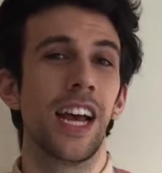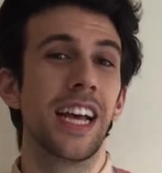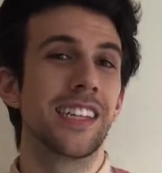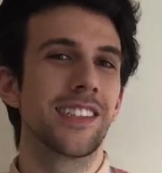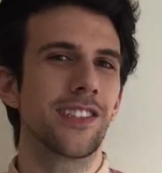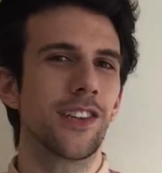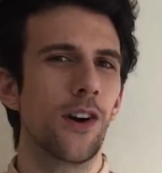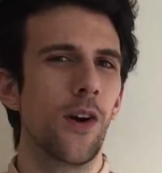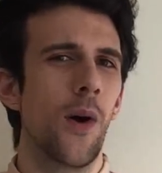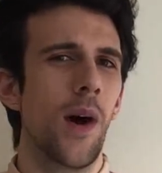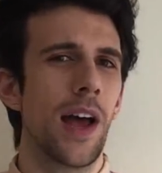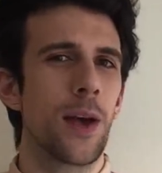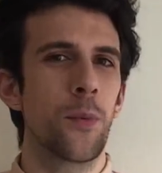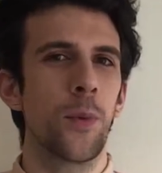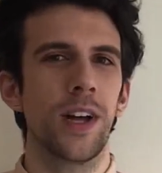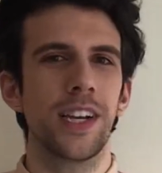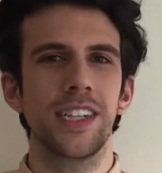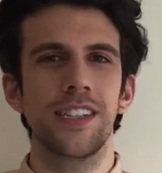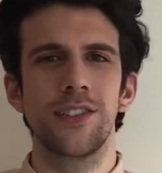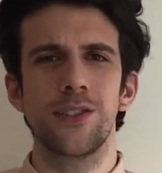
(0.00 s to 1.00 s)
So, I
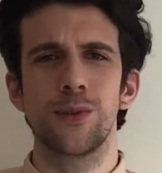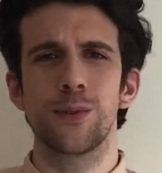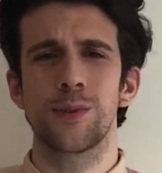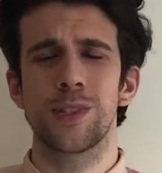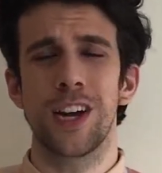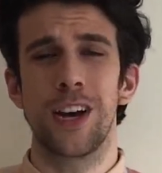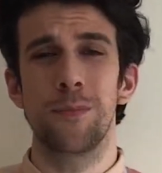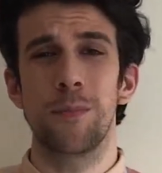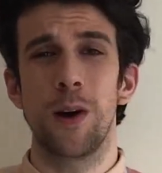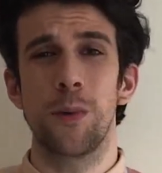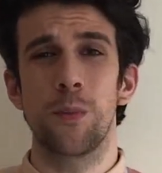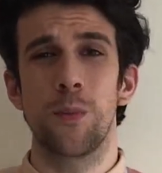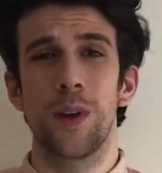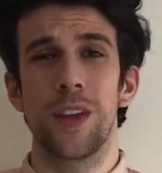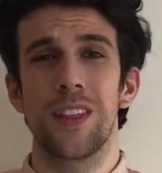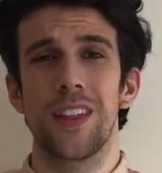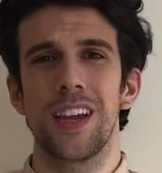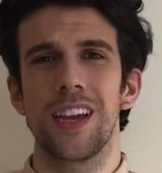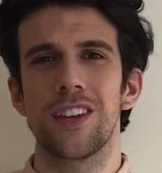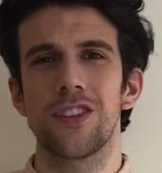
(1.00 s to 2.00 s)
wanted to come up
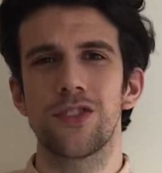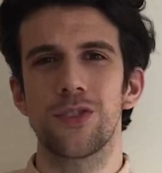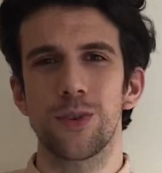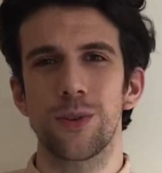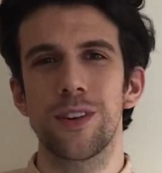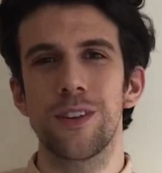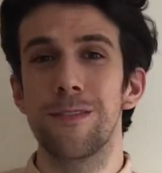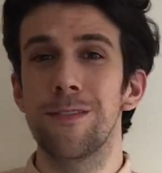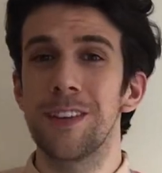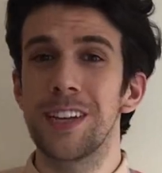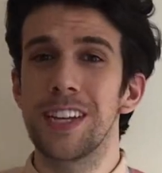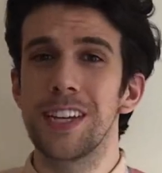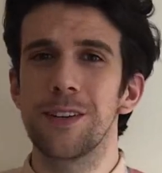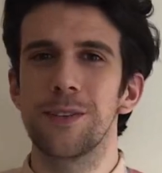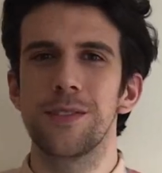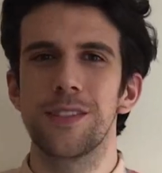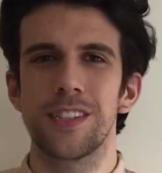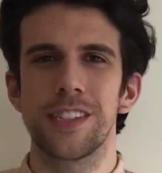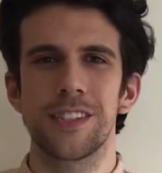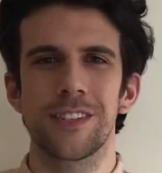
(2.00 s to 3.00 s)
with a short
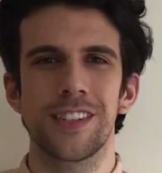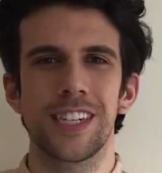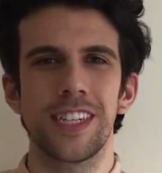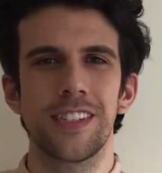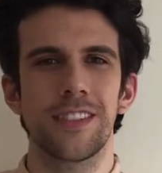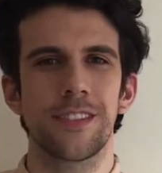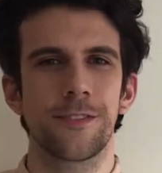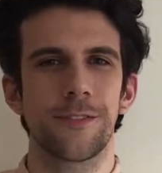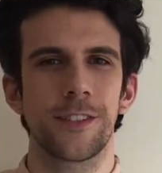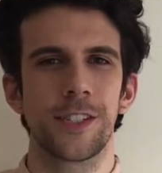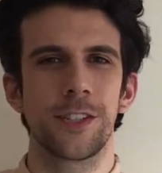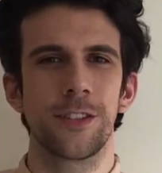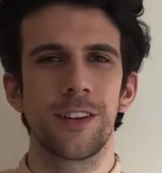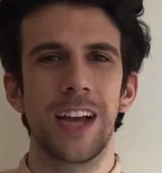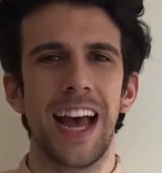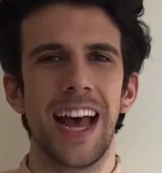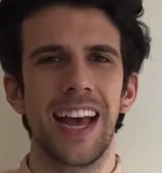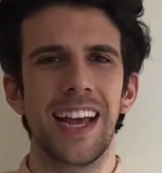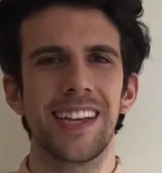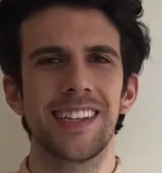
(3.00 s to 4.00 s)
video series for you
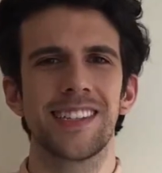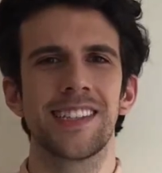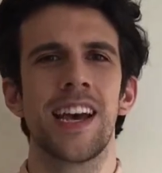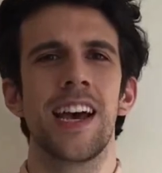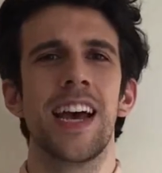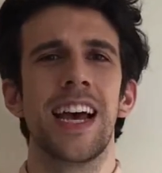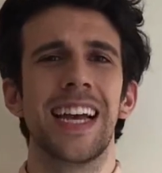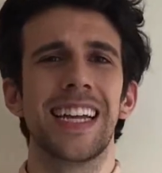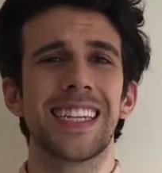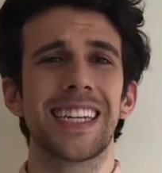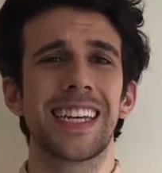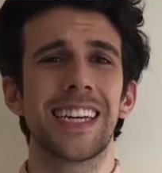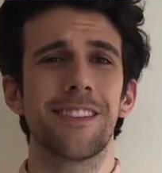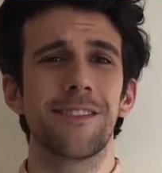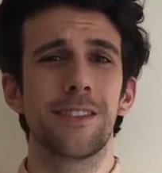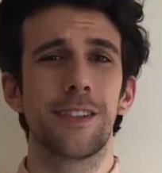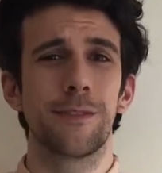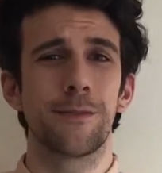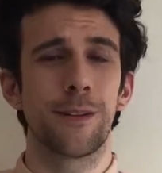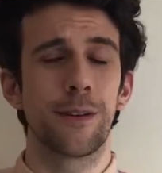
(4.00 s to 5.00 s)
guys to
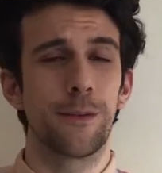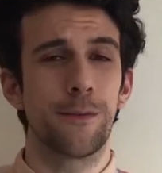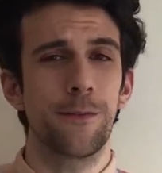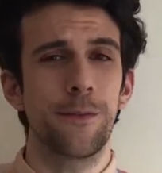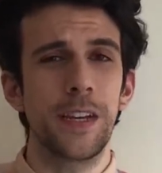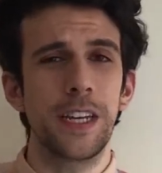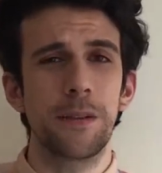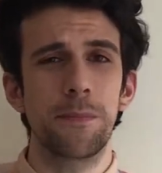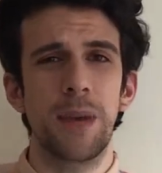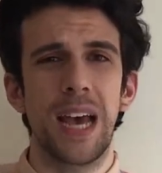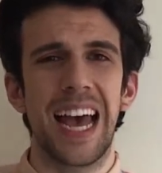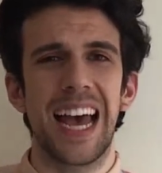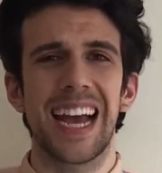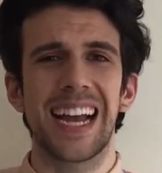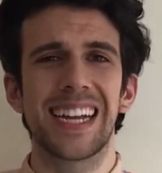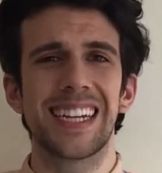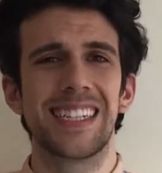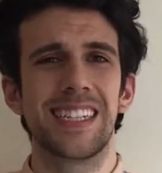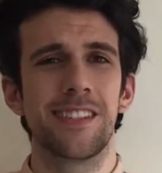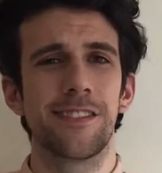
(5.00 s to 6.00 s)
give different
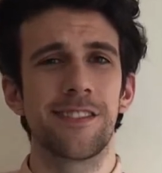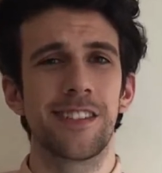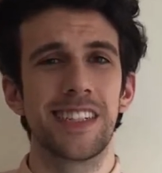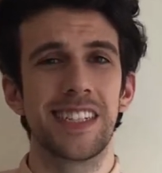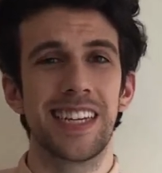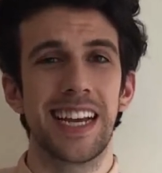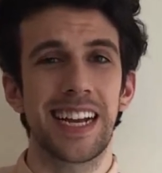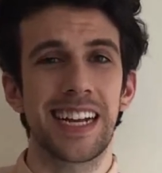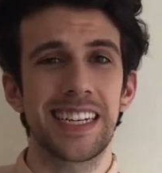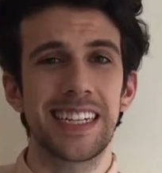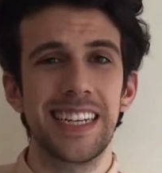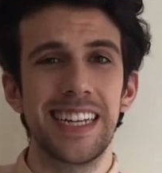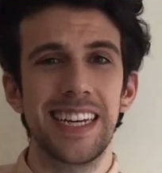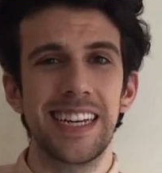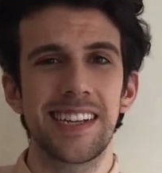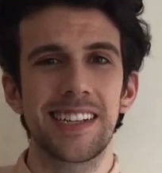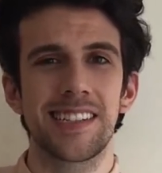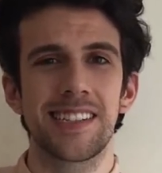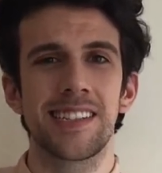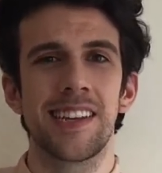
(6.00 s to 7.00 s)
feedback, different
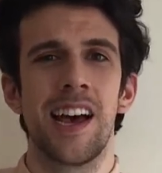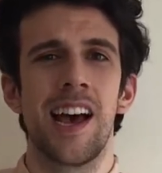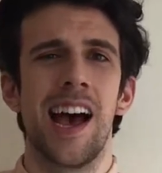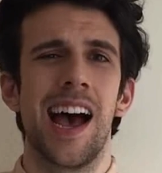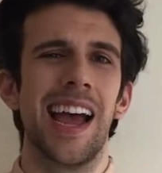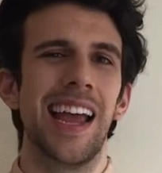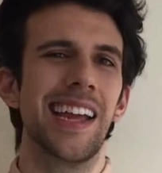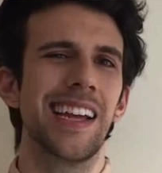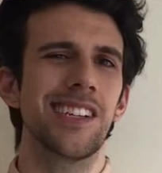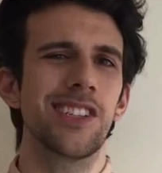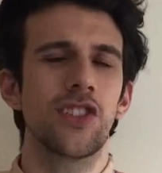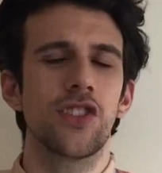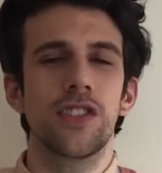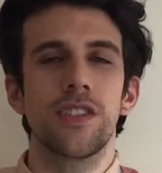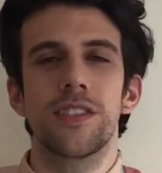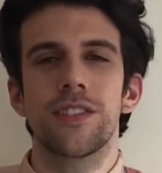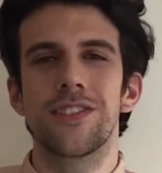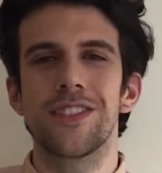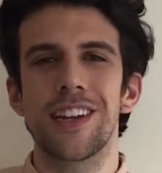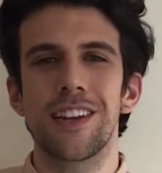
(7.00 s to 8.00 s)
techniques, and
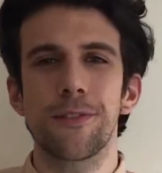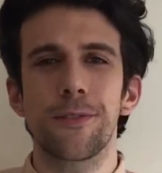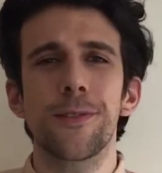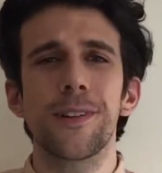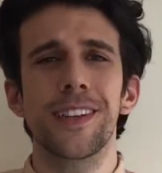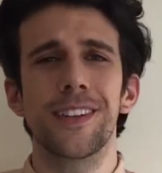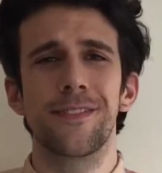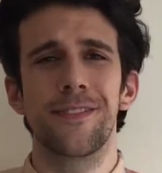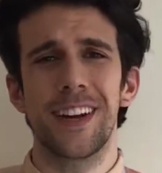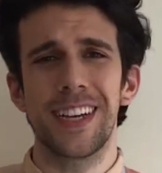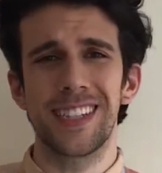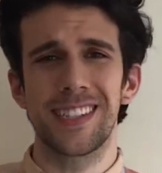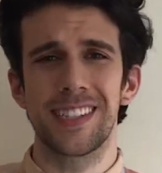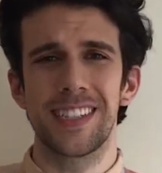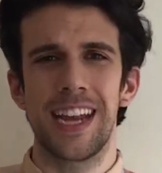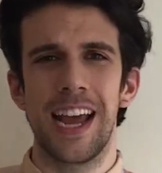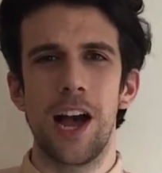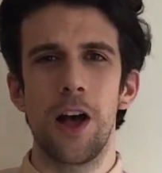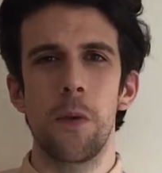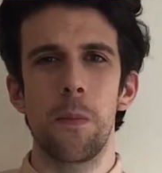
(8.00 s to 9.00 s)
just general advice
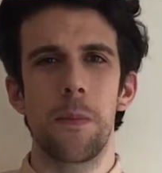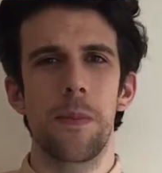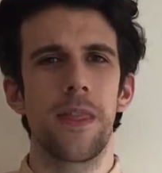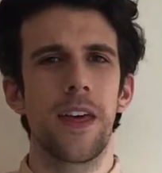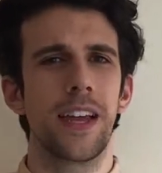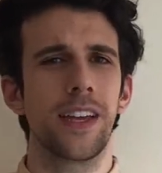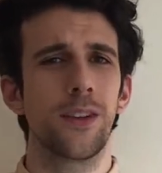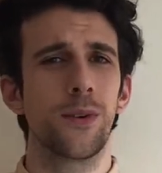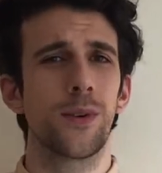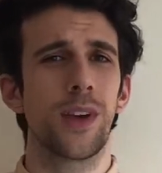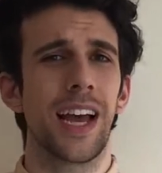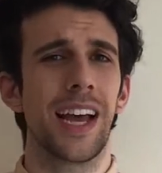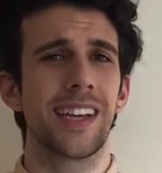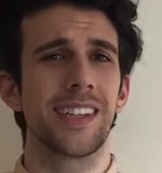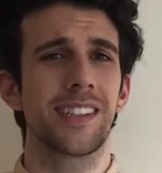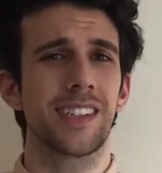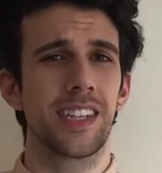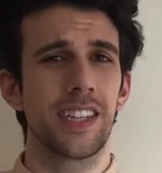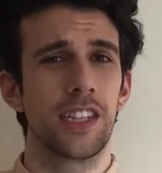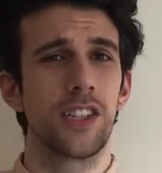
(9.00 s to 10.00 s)
and help that you
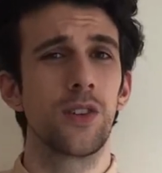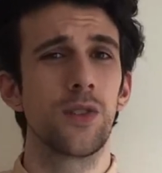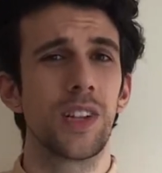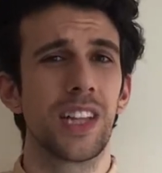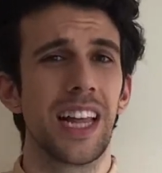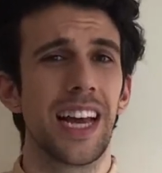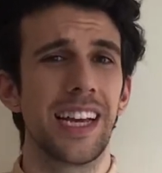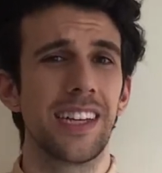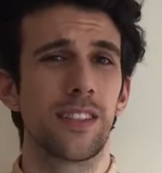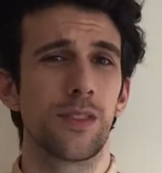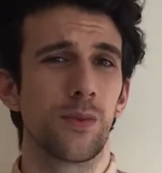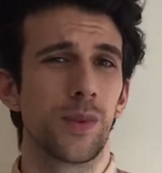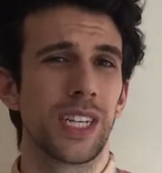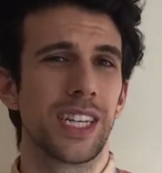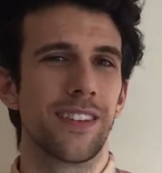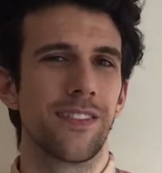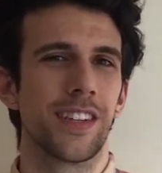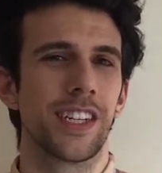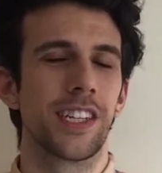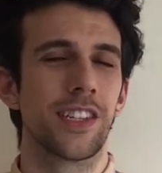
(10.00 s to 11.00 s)
guys can utilize when
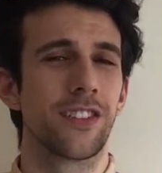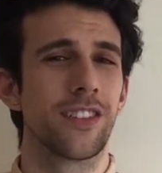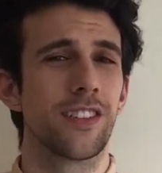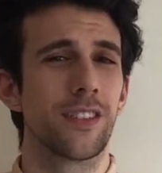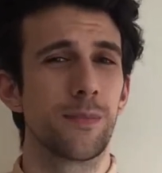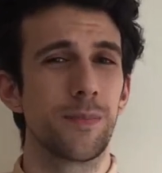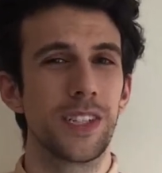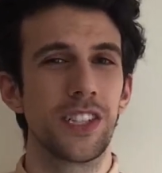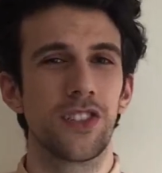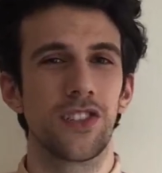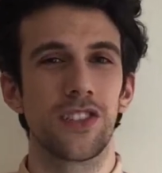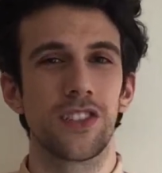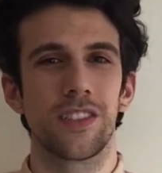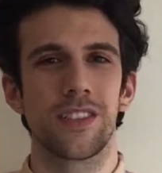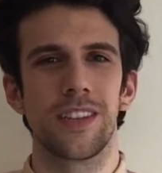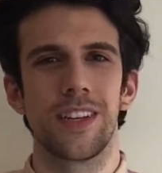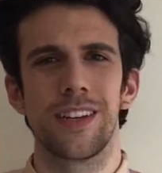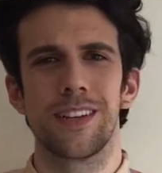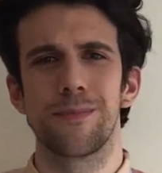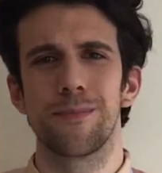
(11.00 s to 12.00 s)
giving your speeches
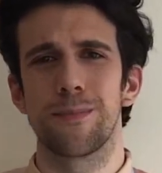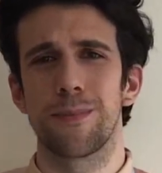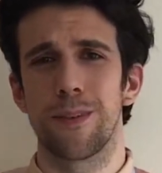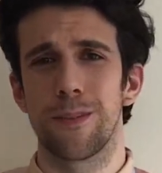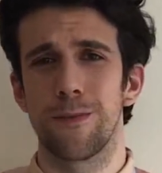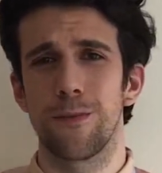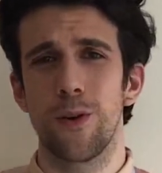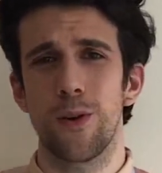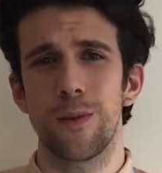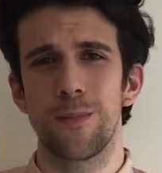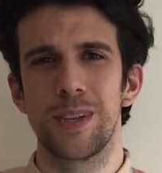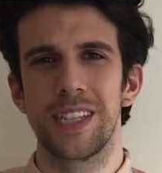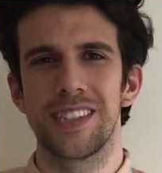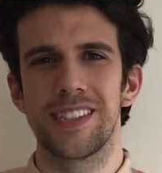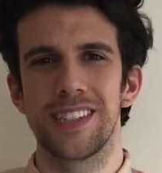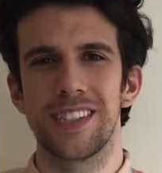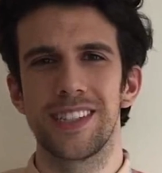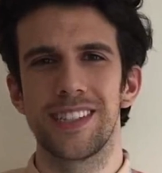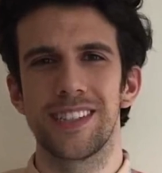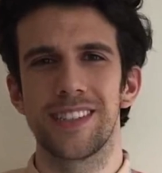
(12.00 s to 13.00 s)
and
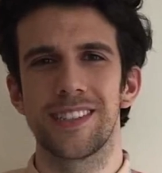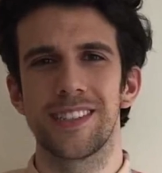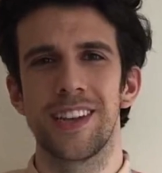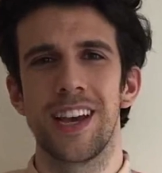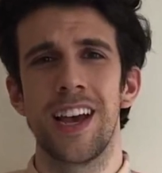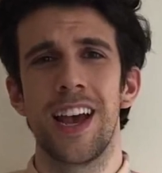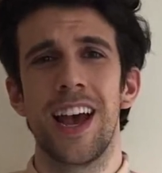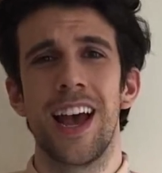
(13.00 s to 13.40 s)
performances.